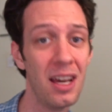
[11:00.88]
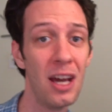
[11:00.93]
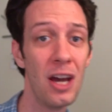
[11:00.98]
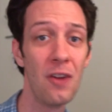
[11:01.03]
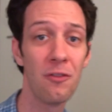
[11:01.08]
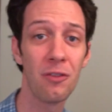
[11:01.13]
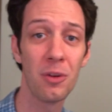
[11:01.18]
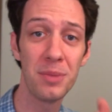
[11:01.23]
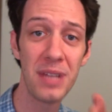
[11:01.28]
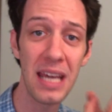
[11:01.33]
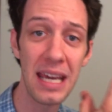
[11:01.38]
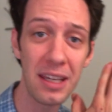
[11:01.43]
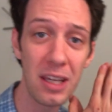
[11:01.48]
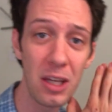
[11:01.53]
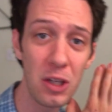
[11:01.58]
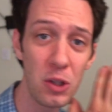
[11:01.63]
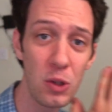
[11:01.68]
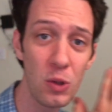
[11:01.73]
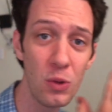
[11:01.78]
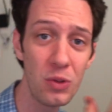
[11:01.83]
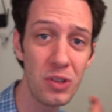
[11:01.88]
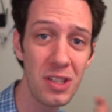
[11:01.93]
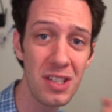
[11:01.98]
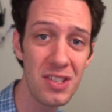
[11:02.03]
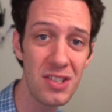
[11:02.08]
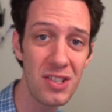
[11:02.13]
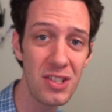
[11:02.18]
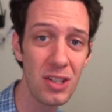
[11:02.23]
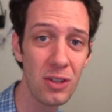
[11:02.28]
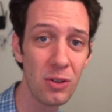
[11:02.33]
from taking you to
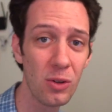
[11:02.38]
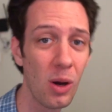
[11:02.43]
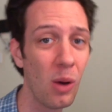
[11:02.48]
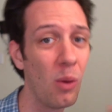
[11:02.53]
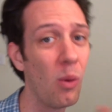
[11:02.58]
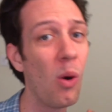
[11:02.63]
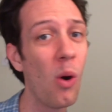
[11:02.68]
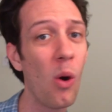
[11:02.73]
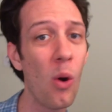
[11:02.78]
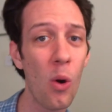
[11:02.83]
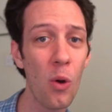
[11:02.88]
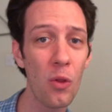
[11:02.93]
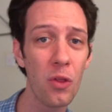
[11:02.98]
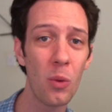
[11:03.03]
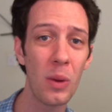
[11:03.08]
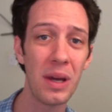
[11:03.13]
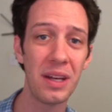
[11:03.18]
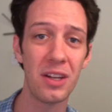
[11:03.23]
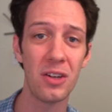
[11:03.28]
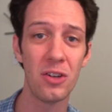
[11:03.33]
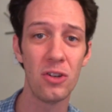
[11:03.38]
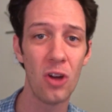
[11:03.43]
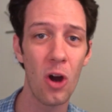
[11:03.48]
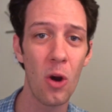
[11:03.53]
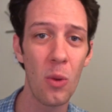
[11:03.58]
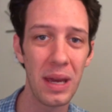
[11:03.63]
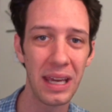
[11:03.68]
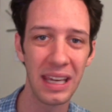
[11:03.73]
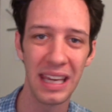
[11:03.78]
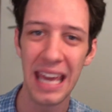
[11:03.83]
zero all the way to
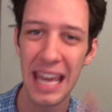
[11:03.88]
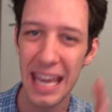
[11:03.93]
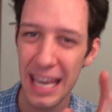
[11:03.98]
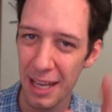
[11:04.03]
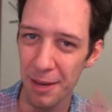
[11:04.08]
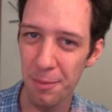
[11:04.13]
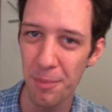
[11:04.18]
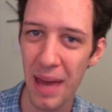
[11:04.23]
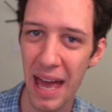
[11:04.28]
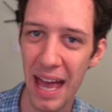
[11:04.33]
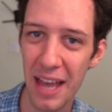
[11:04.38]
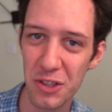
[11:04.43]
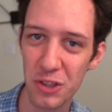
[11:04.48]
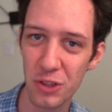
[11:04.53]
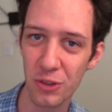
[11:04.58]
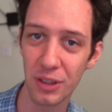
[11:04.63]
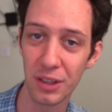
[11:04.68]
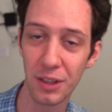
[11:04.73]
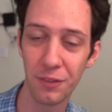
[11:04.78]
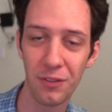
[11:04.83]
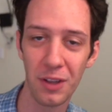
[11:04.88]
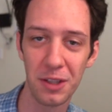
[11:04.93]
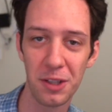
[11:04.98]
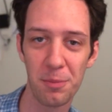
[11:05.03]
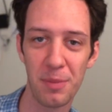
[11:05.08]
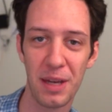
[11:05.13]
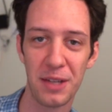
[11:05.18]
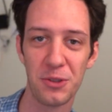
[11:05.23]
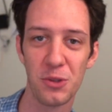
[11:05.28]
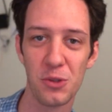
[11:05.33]
knowing and mastering the
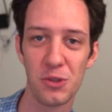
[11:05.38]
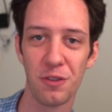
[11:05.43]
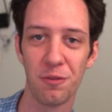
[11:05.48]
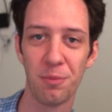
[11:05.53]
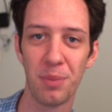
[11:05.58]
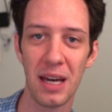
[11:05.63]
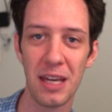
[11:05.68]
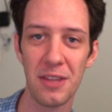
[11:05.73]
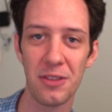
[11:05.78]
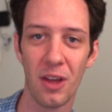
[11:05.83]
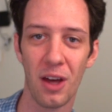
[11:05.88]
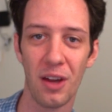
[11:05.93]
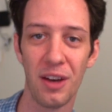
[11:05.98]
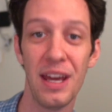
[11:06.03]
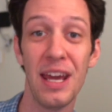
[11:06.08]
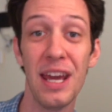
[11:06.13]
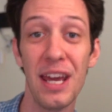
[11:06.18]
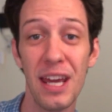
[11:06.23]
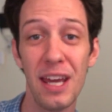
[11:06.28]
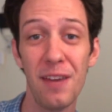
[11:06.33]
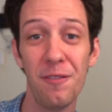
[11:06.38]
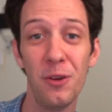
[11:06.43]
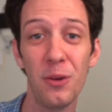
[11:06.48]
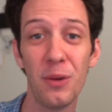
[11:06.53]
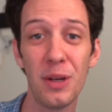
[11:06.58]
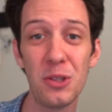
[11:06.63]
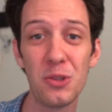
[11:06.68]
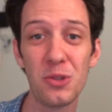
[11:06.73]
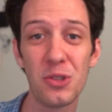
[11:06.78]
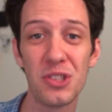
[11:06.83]
fundamentals of Python. If
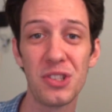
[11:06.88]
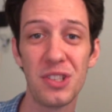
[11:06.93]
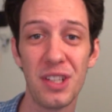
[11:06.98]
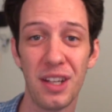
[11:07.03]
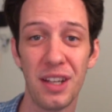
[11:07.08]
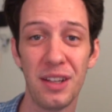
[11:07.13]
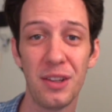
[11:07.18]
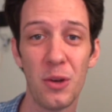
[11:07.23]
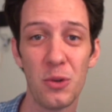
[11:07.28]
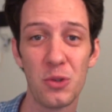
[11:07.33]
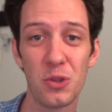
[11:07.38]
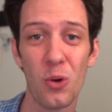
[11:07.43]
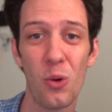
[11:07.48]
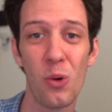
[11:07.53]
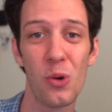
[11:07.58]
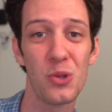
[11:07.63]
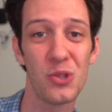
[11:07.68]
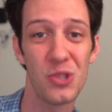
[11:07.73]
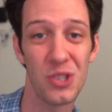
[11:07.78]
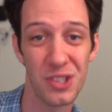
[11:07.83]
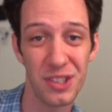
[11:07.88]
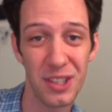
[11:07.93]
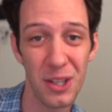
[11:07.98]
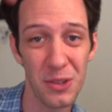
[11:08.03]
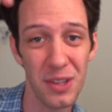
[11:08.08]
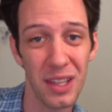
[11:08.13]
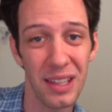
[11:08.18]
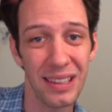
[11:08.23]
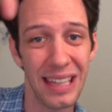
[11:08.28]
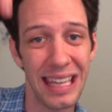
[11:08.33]
you're interested in those courses, they're
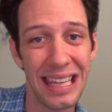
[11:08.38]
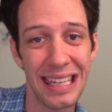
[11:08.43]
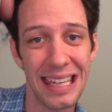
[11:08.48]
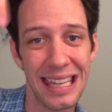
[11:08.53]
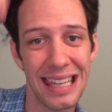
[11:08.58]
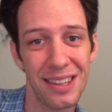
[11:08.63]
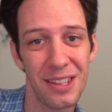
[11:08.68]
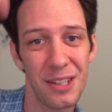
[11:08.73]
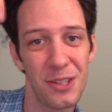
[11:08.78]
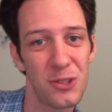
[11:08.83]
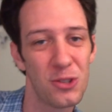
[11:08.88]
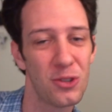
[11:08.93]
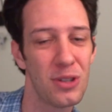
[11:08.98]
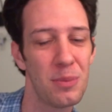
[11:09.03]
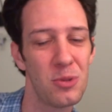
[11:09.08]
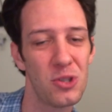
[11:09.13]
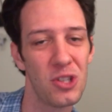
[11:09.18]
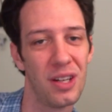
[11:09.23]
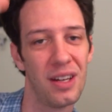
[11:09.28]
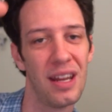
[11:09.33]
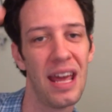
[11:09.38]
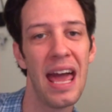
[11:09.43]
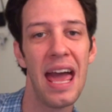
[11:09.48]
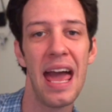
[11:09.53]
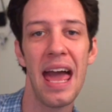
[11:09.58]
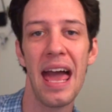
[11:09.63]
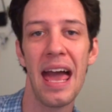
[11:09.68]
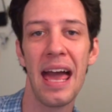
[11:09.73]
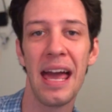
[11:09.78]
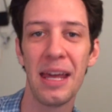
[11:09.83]
the link in the description.
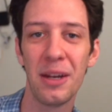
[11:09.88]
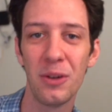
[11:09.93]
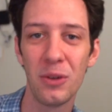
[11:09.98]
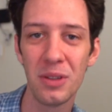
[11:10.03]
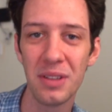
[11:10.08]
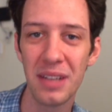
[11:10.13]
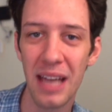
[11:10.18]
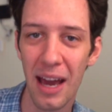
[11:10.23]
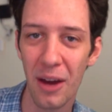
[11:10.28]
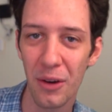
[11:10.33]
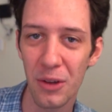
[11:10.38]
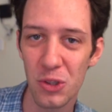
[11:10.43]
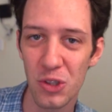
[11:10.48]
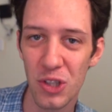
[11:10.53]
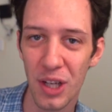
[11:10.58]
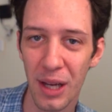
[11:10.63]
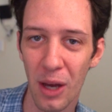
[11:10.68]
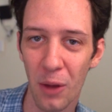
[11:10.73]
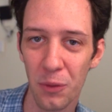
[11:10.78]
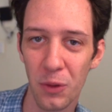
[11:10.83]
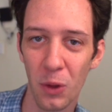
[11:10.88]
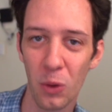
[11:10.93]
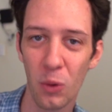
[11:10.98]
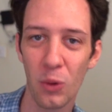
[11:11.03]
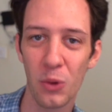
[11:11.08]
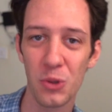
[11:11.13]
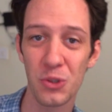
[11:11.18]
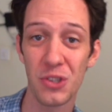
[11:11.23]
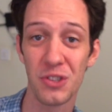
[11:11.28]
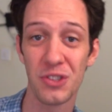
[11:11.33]
Head on down and check out the
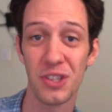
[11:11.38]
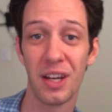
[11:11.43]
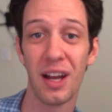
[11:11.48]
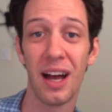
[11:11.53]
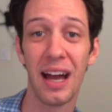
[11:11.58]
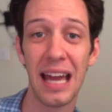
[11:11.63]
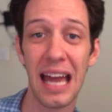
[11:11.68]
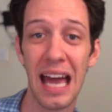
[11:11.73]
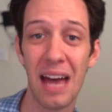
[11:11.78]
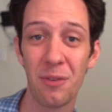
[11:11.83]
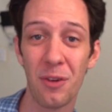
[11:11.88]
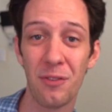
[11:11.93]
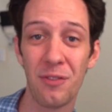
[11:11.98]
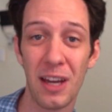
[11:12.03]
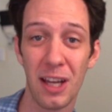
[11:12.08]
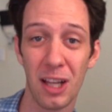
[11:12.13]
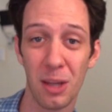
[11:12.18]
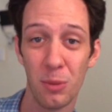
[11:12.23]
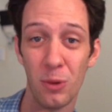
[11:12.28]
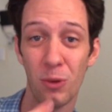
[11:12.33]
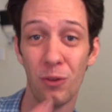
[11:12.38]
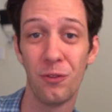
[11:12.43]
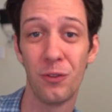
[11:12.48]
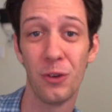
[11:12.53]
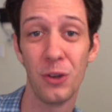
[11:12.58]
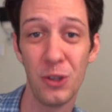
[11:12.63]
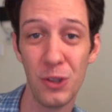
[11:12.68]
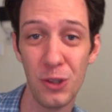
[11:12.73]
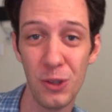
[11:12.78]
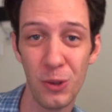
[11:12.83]
courses that I have available
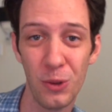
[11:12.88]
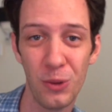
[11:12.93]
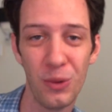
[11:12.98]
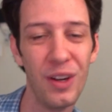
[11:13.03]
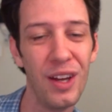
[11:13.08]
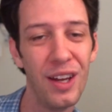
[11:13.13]
for you.